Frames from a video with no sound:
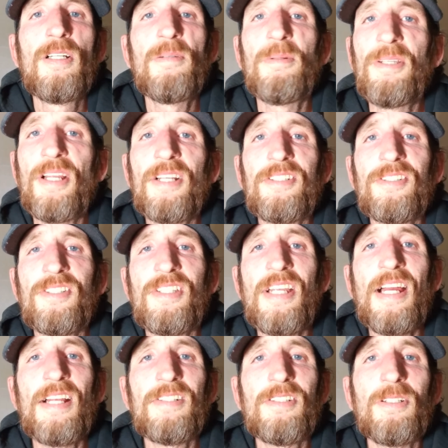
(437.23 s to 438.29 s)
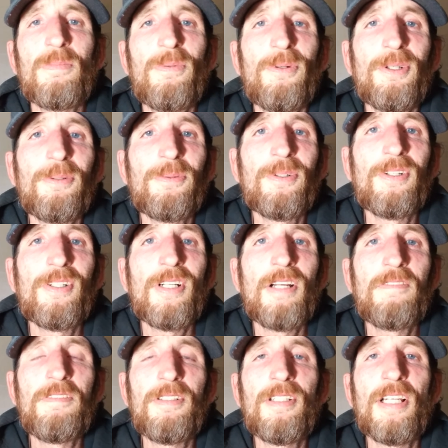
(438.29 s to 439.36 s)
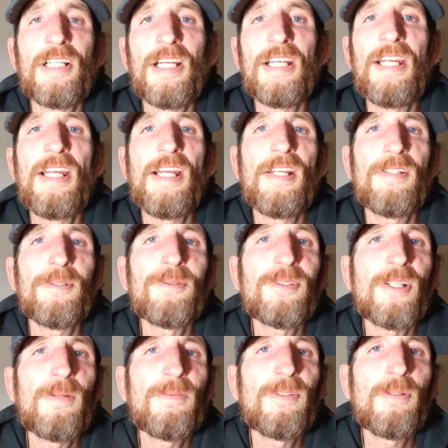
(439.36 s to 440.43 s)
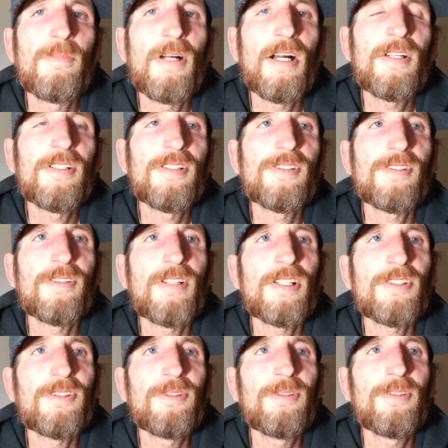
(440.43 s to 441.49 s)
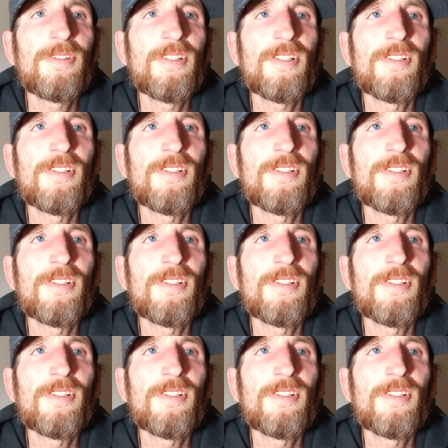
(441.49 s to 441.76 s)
But not just that, to the point where I feel like I can do something about it. So that's good.